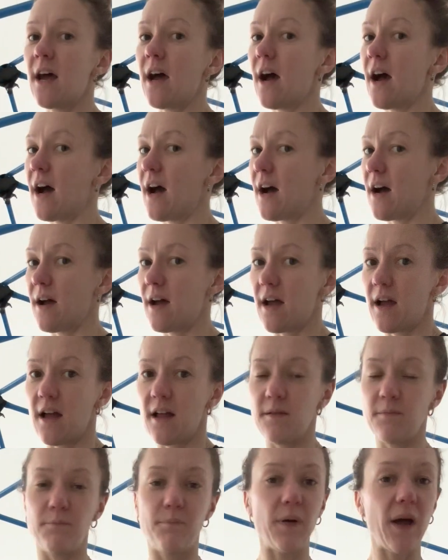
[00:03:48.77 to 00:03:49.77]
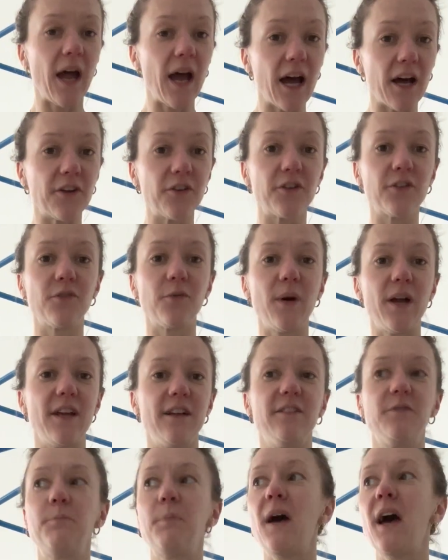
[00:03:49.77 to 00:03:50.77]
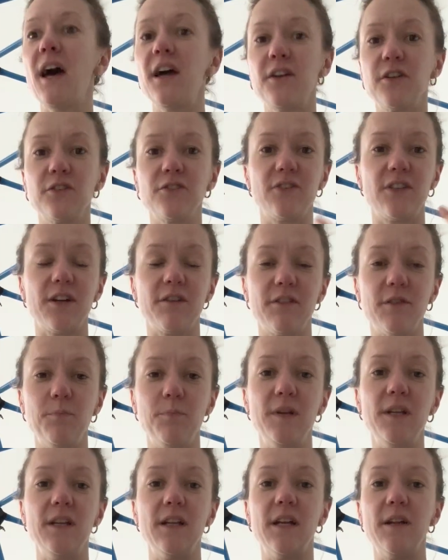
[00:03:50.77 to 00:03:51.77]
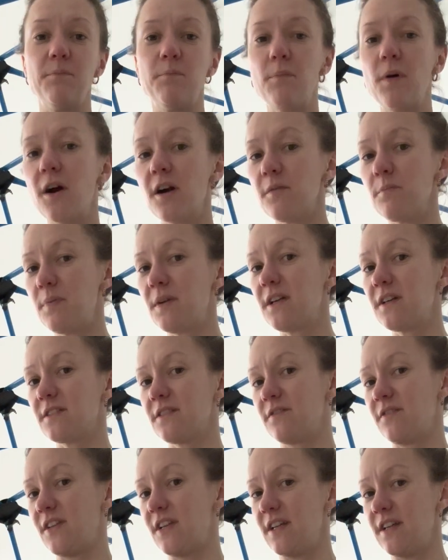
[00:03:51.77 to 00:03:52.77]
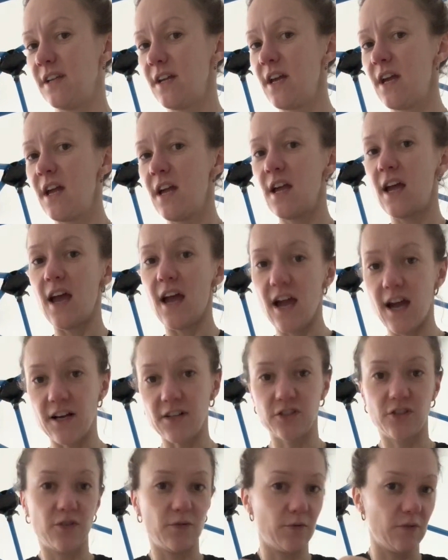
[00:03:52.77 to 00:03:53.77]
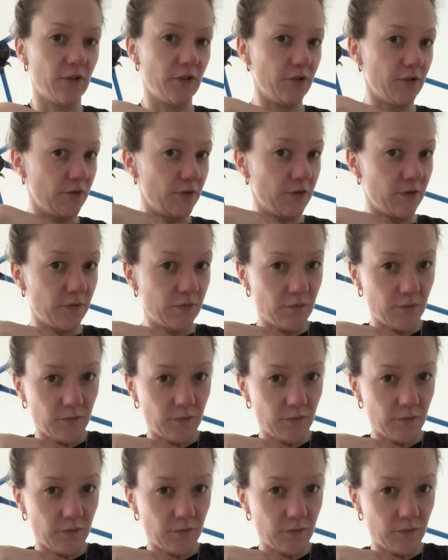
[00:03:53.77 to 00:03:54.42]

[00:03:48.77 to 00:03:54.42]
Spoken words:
and patterned ways, patterns that repeat, in part because of the actual